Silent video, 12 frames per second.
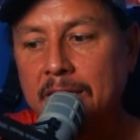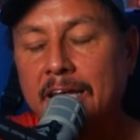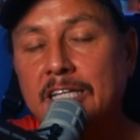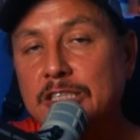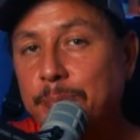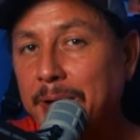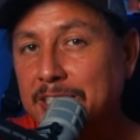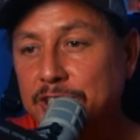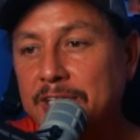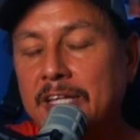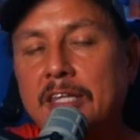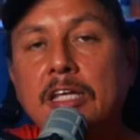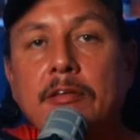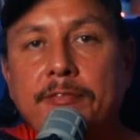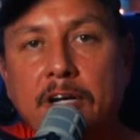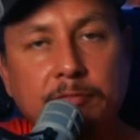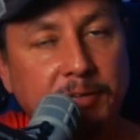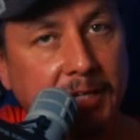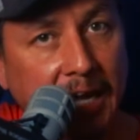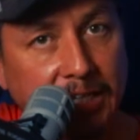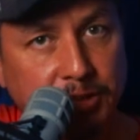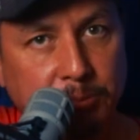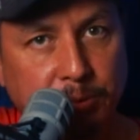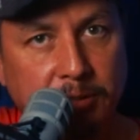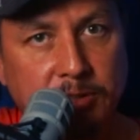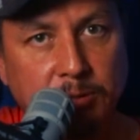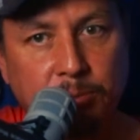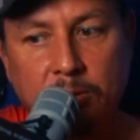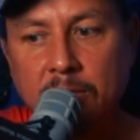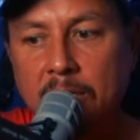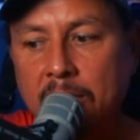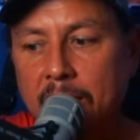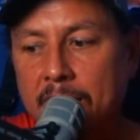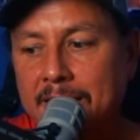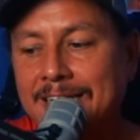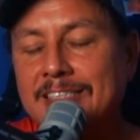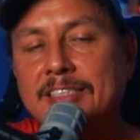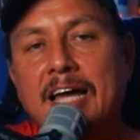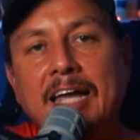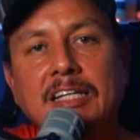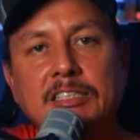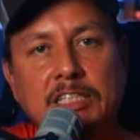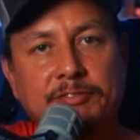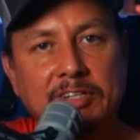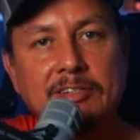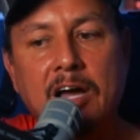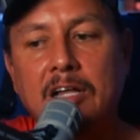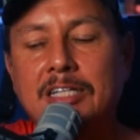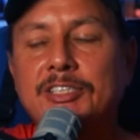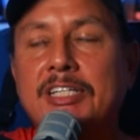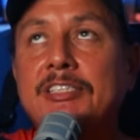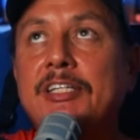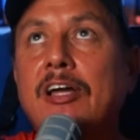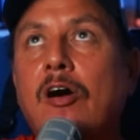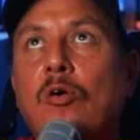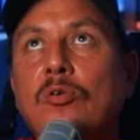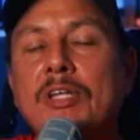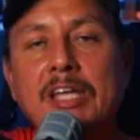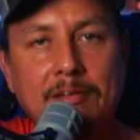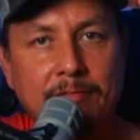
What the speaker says: especially the verification principle that scientific knowledge is the only